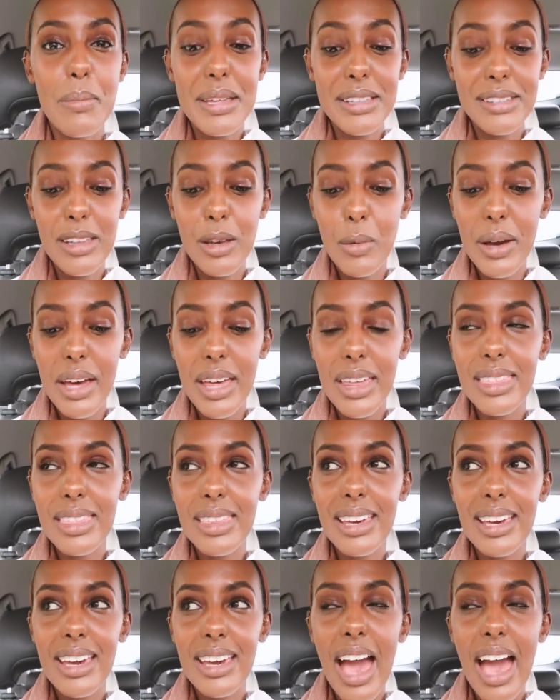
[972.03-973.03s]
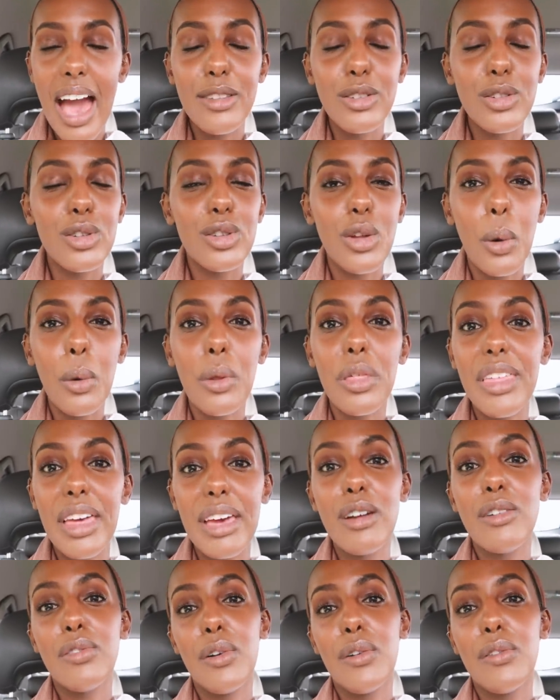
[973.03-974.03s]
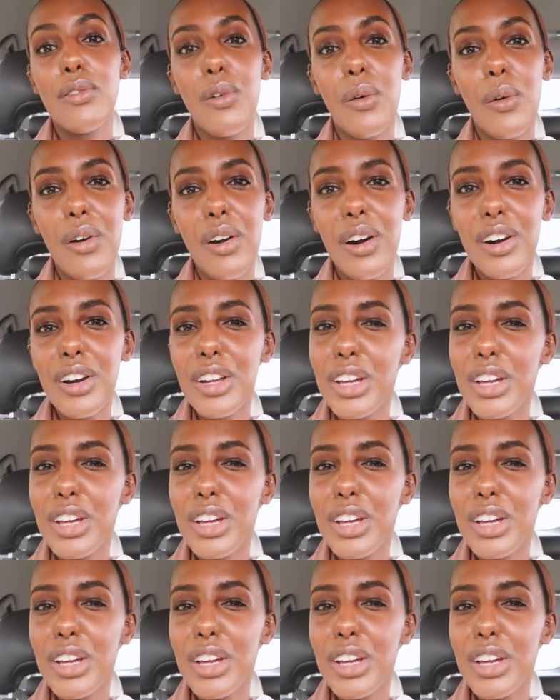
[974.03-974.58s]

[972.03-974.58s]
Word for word: busy with and so thankful for.